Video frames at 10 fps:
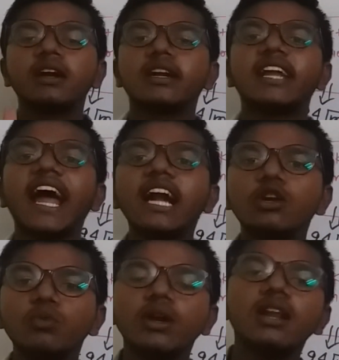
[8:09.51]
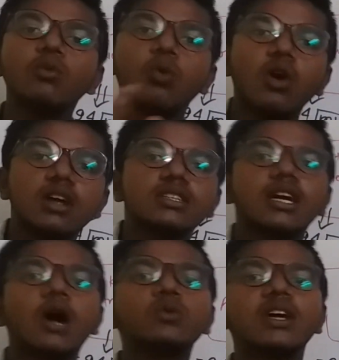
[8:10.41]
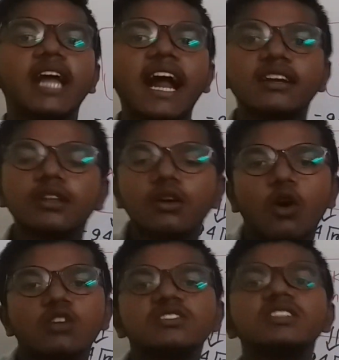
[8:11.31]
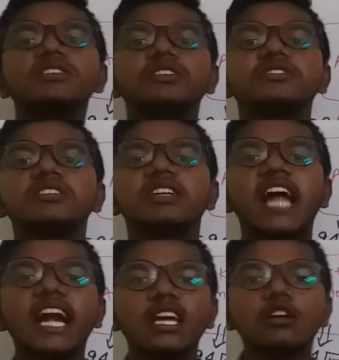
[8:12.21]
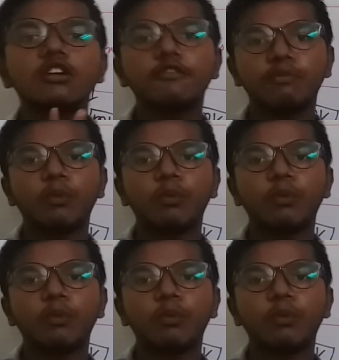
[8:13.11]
that will what counteract the concentration gradient of